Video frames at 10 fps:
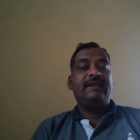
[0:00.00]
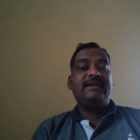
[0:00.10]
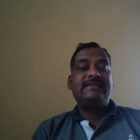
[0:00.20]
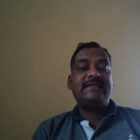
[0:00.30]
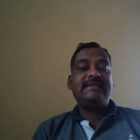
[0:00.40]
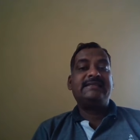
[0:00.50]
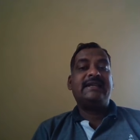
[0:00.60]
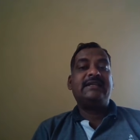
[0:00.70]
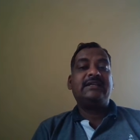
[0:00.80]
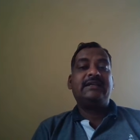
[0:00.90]
He says
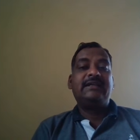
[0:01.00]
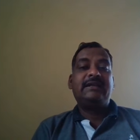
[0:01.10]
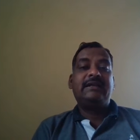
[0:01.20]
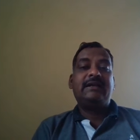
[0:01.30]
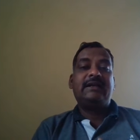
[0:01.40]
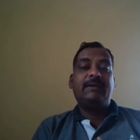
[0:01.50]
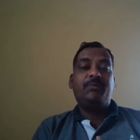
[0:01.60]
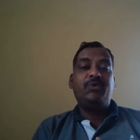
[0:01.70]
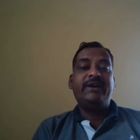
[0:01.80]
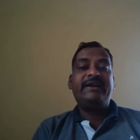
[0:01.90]
that
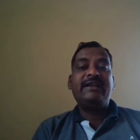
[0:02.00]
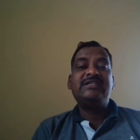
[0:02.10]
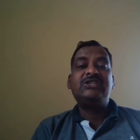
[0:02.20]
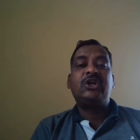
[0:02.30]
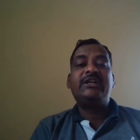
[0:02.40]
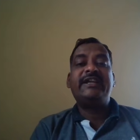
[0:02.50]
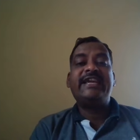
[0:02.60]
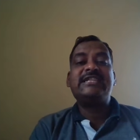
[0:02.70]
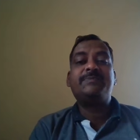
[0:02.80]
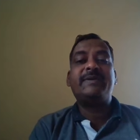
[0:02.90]
poetry is not an
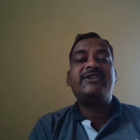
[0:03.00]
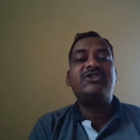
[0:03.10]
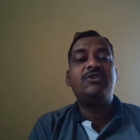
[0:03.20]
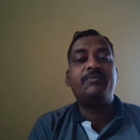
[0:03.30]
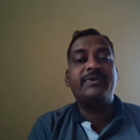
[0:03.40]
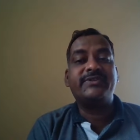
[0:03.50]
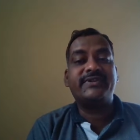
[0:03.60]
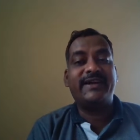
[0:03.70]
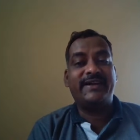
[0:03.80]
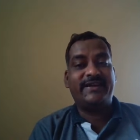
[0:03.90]
expression of
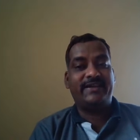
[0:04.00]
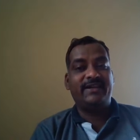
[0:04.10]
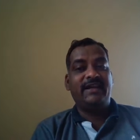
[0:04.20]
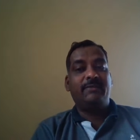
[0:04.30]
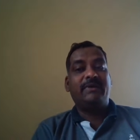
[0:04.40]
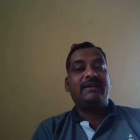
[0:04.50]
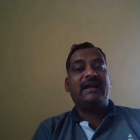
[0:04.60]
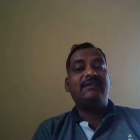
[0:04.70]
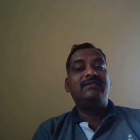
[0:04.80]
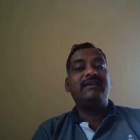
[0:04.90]
personality, but
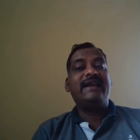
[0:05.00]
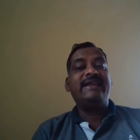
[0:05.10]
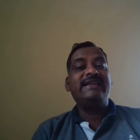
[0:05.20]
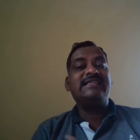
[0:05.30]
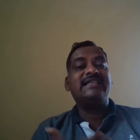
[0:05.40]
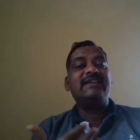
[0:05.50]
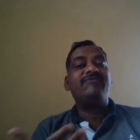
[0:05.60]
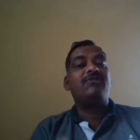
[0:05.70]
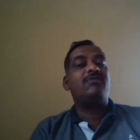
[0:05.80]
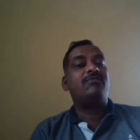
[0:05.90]
rather an escape
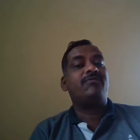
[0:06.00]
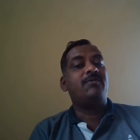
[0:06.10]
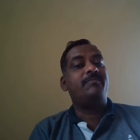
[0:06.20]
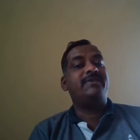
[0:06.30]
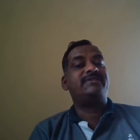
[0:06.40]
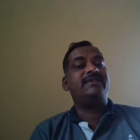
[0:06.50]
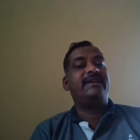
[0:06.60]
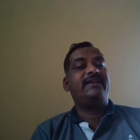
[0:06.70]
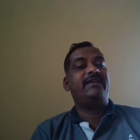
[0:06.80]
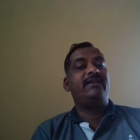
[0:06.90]
from
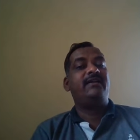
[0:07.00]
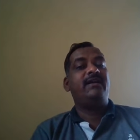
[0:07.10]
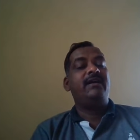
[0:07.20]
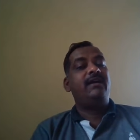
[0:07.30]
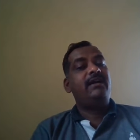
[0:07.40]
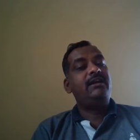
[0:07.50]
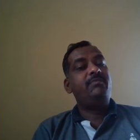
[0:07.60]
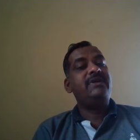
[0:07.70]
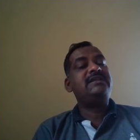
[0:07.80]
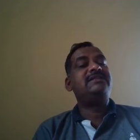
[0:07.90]
personality. It
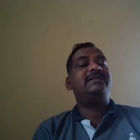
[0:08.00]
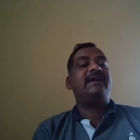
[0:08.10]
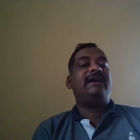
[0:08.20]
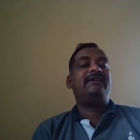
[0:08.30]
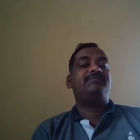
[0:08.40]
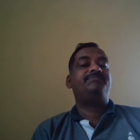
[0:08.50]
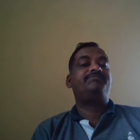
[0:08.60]
means that